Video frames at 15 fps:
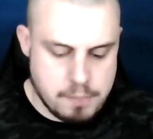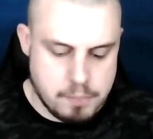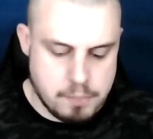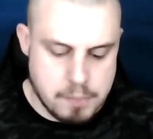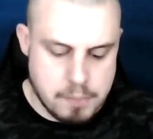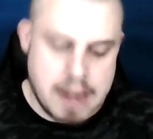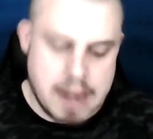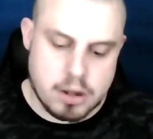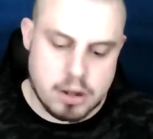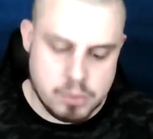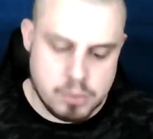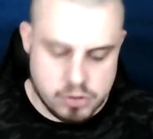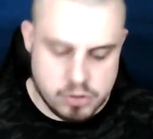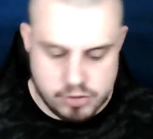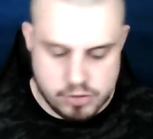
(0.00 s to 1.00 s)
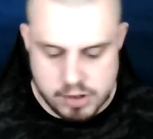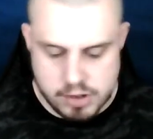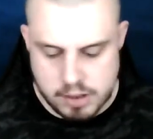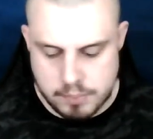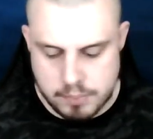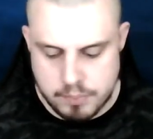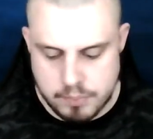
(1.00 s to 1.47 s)
Matt come on the
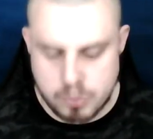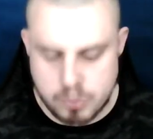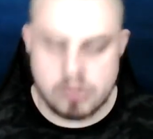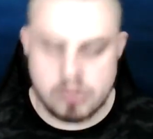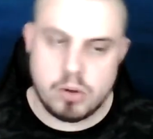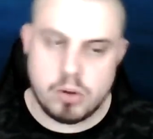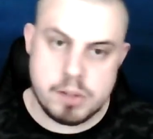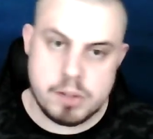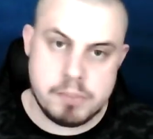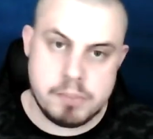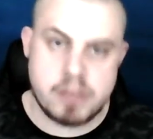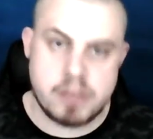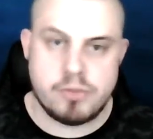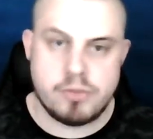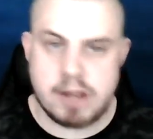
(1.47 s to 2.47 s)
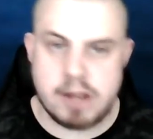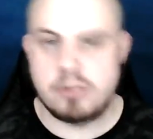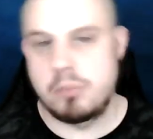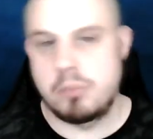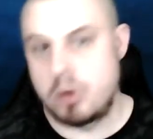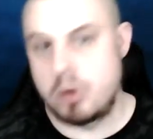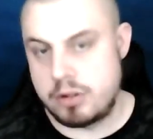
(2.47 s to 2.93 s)
scene. We told him about the rats
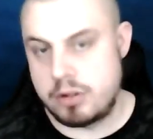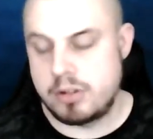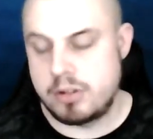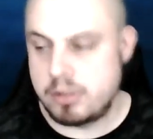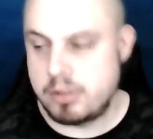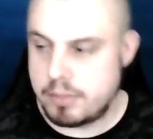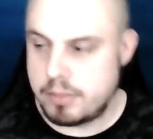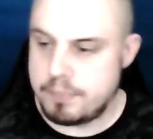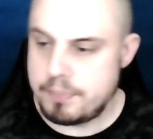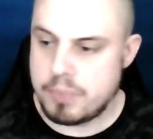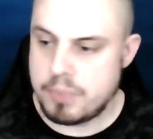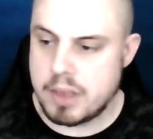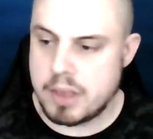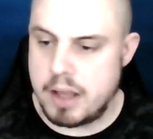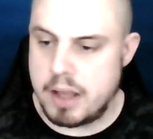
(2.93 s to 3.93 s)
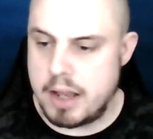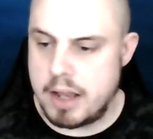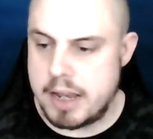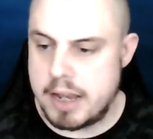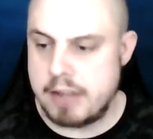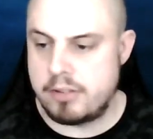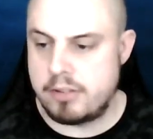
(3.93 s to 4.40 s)
and mice.
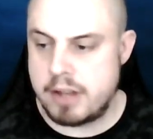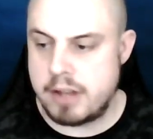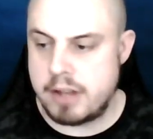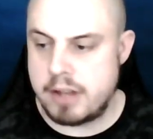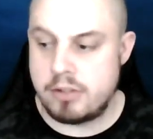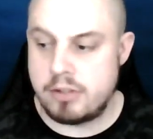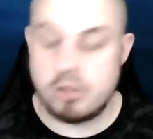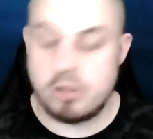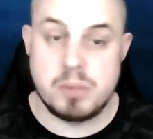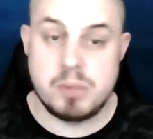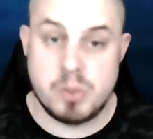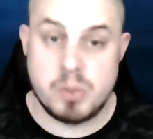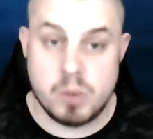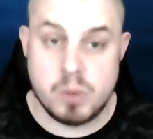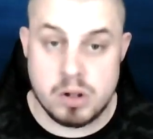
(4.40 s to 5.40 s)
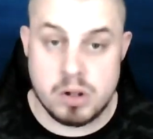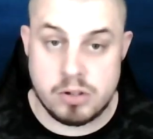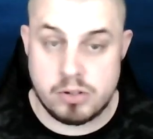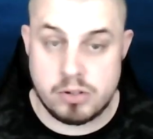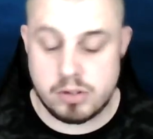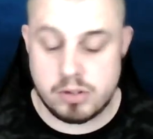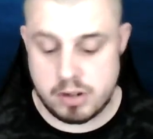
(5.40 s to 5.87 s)
He said in so many
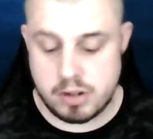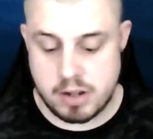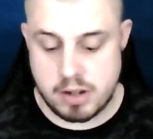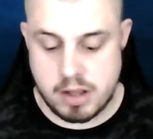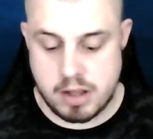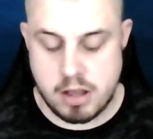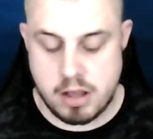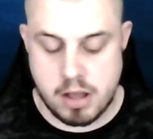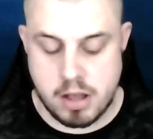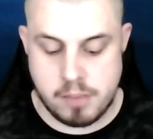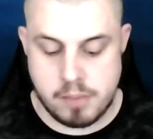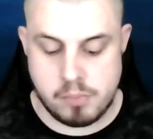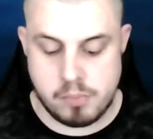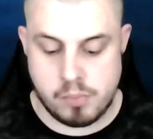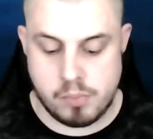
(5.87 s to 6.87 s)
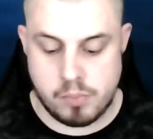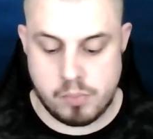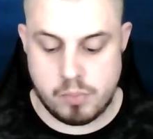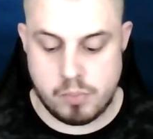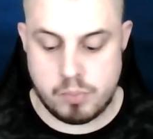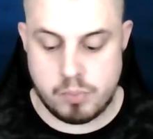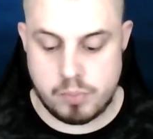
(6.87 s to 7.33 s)
words
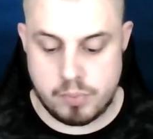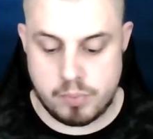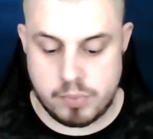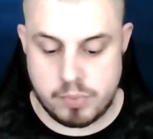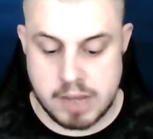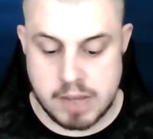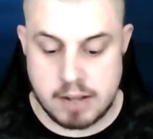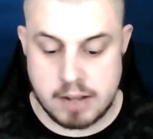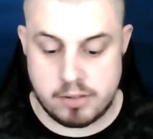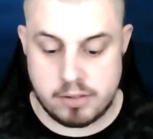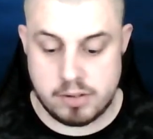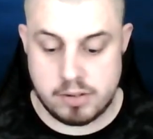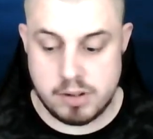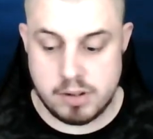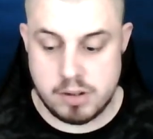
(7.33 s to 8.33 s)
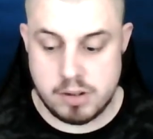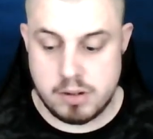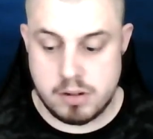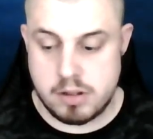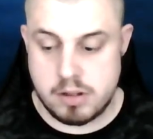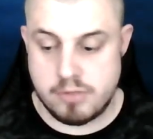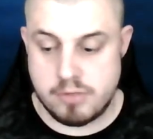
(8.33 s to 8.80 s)
that
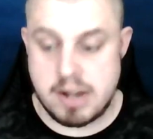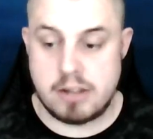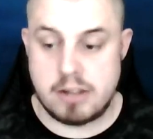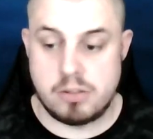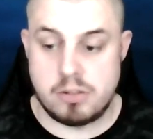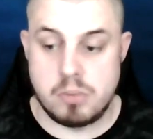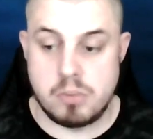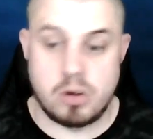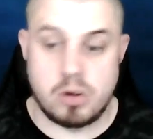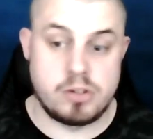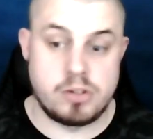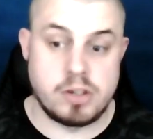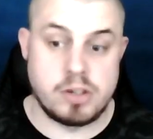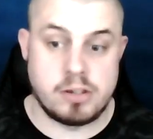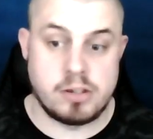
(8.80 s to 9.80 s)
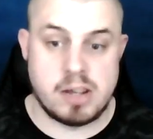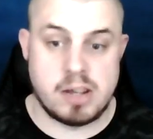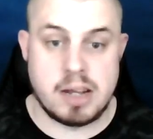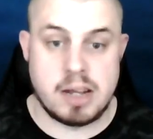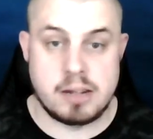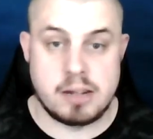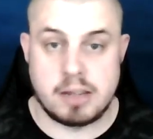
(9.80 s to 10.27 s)
the rats and mice
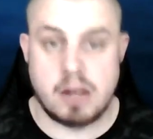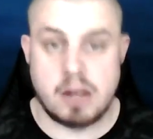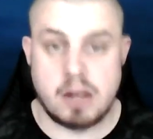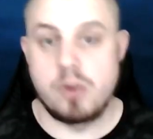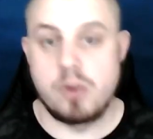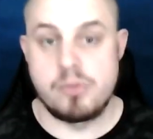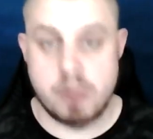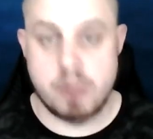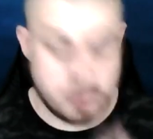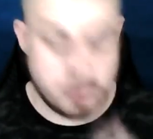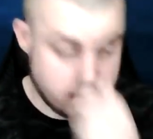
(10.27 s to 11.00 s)
and get over it.